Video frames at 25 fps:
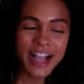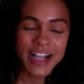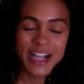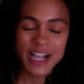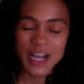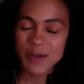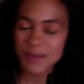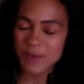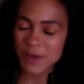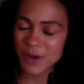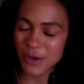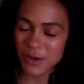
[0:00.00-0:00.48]

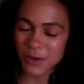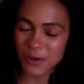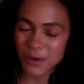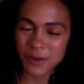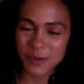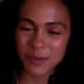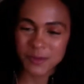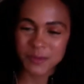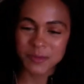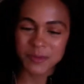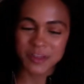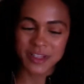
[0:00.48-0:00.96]
come
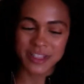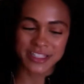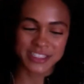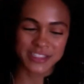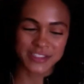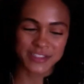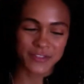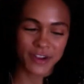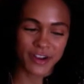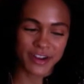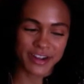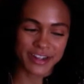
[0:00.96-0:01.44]
home as
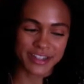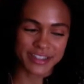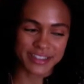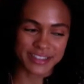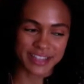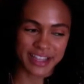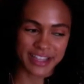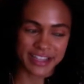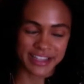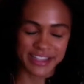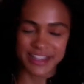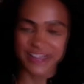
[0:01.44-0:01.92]
far as
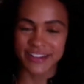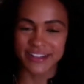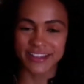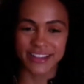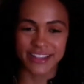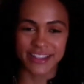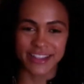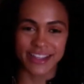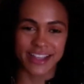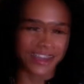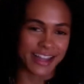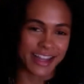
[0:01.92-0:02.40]
like
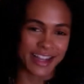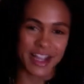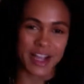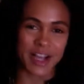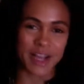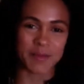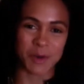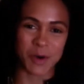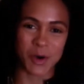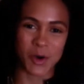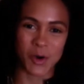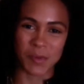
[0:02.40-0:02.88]
yearly. Yeah, I
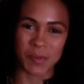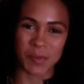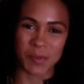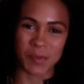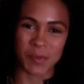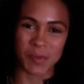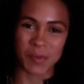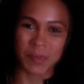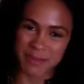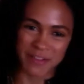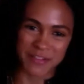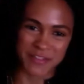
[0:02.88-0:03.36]
come home. I
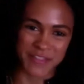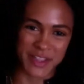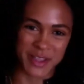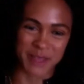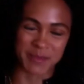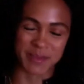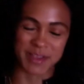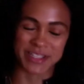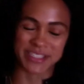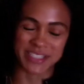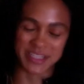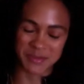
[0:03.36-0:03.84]
see my
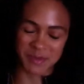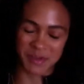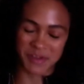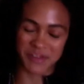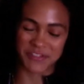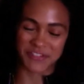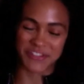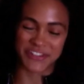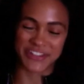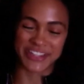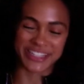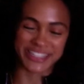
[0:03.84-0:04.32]
family. I see my
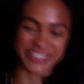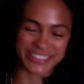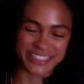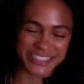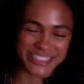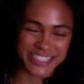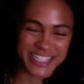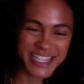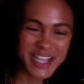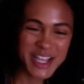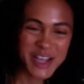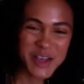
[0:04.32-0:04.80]
friends,
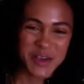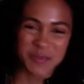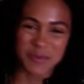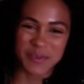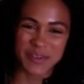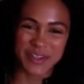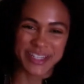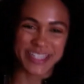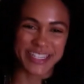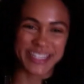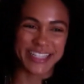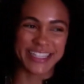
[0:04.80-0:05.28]

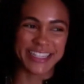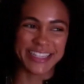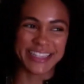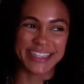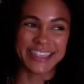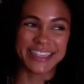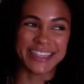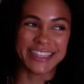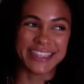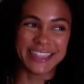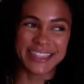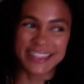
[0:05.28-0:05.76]
but
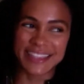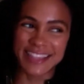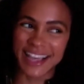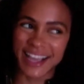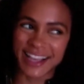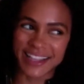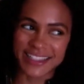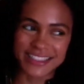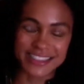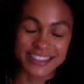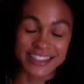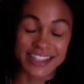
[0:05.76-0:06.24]
I
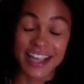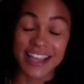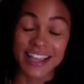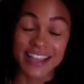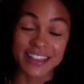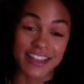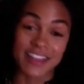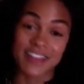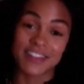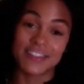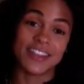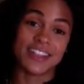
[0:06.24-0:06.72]

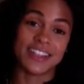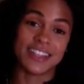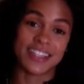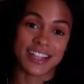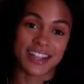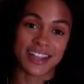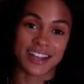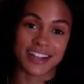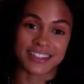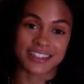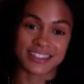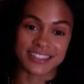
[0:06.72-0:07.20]
love LA,
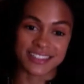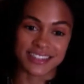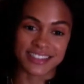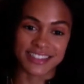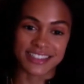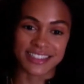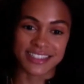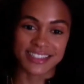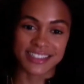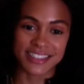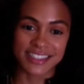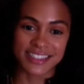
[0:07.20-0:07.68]

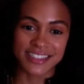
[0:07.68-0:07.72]
honestly.